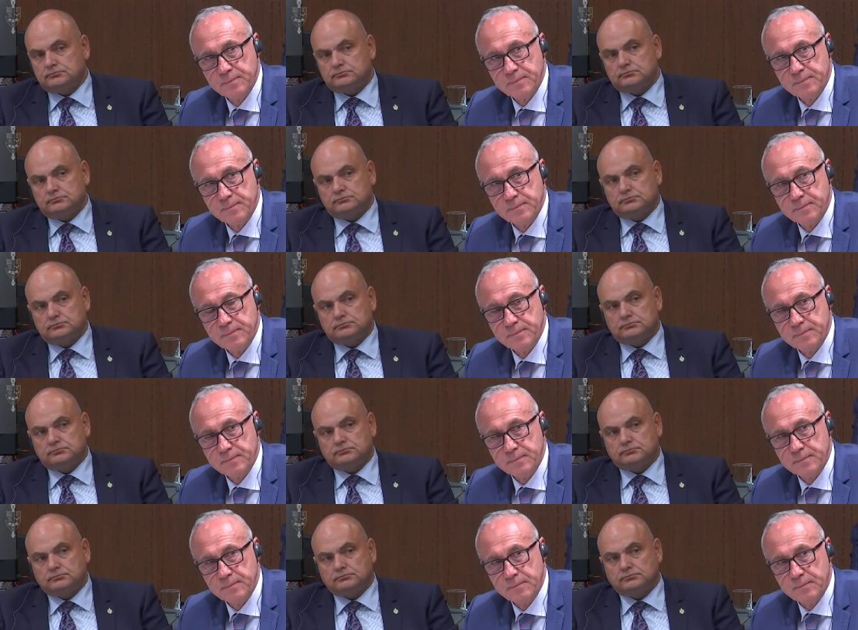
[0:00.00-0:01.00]

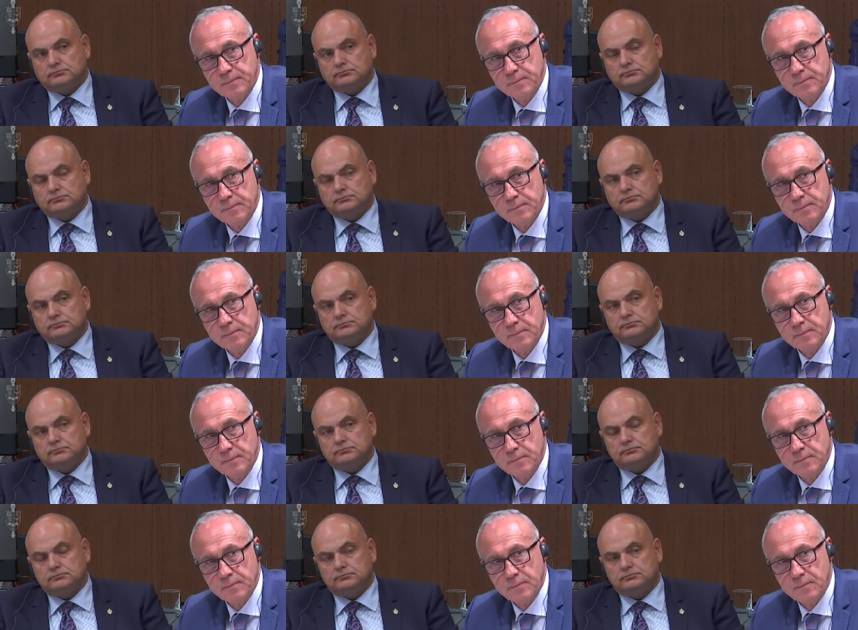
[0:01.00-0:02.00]
No one is speaking in this clip.